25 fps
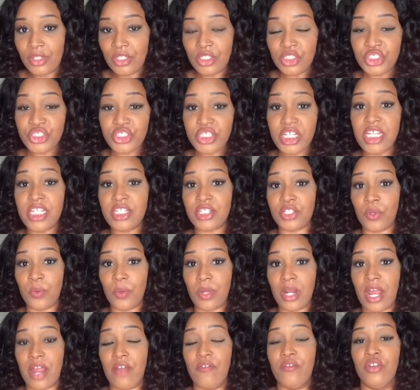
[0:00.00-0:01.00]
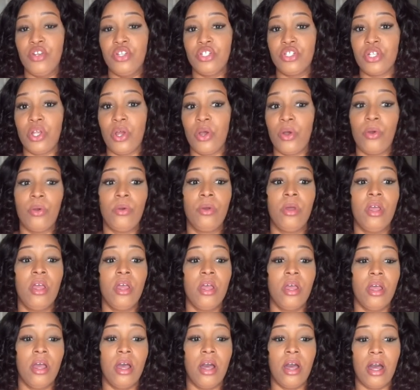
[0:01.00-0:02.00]
sheets or whatever. So
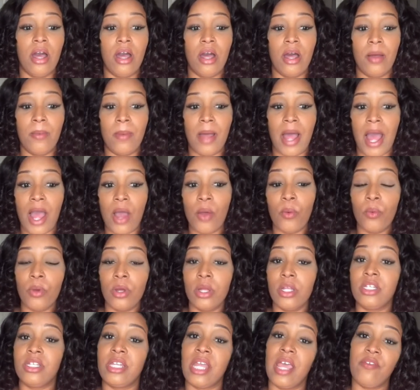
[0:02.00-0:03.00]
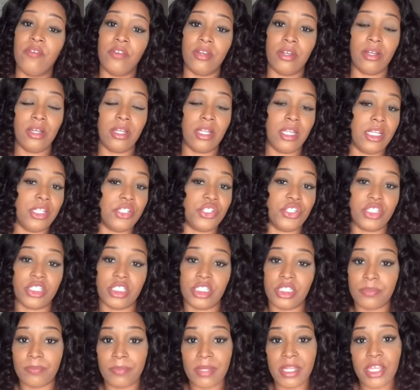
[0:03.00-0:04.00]
I would definitely
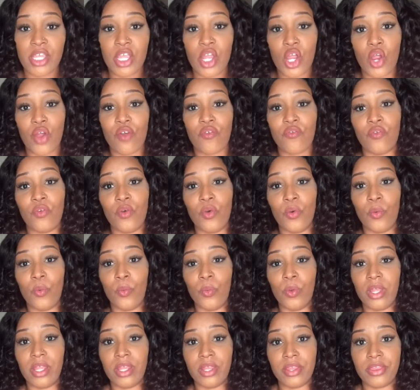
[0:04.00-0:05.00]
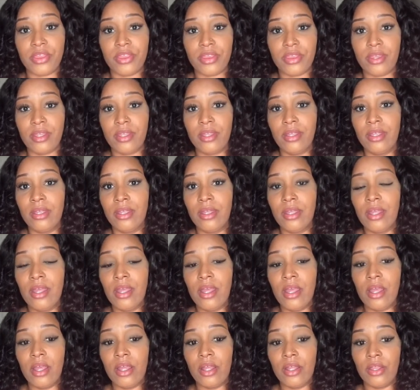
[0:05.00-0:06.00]
just be careful with
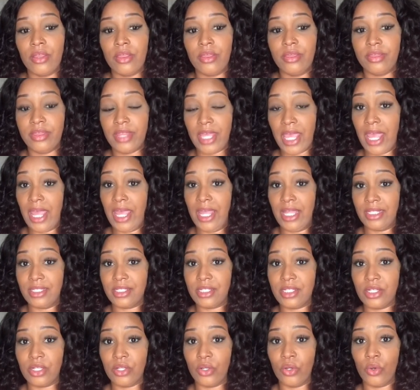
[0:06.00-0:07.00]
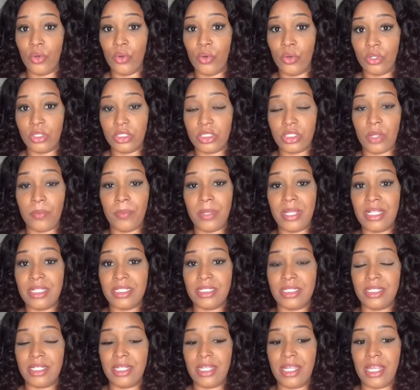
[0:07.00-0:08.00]
that, or so,
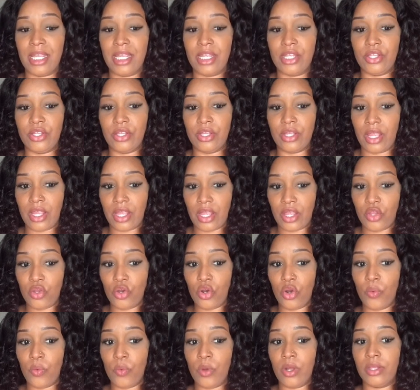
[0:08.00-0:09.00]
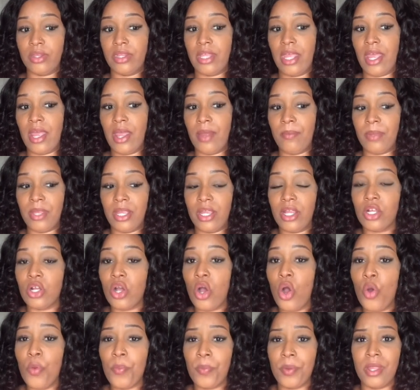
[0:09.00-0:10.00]
because again, you don't want that being
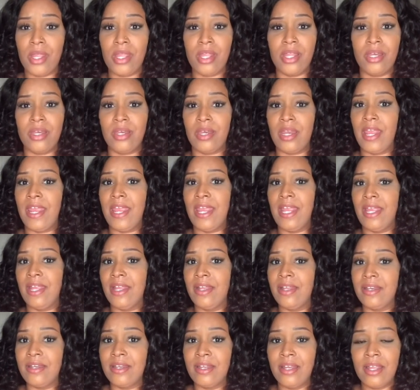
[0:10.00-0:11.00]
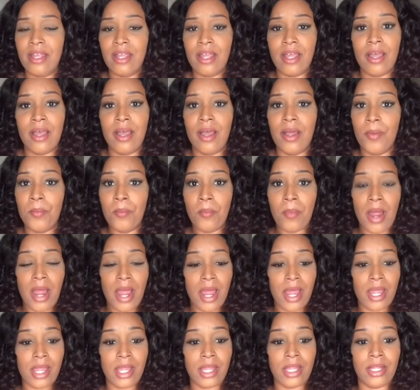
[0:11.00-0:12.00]
open. And
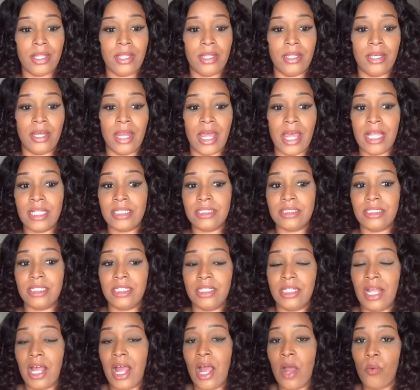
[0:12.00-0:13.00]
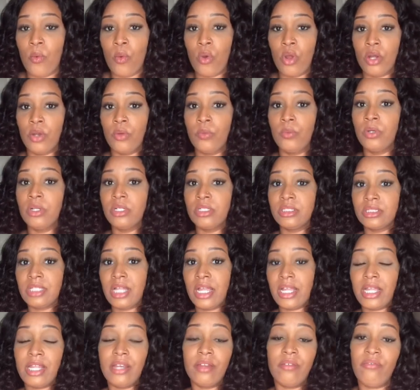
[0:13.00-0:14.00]
my last thing that I wanted was
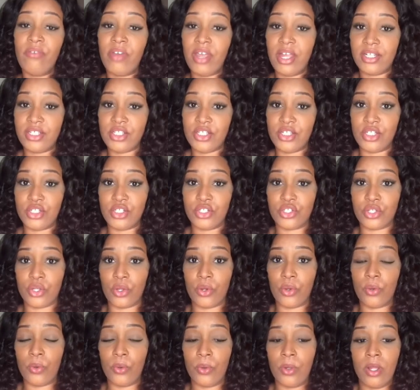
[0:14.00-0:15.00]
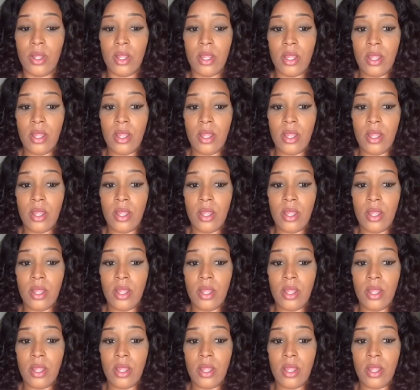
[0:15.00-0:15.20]
like an infection. So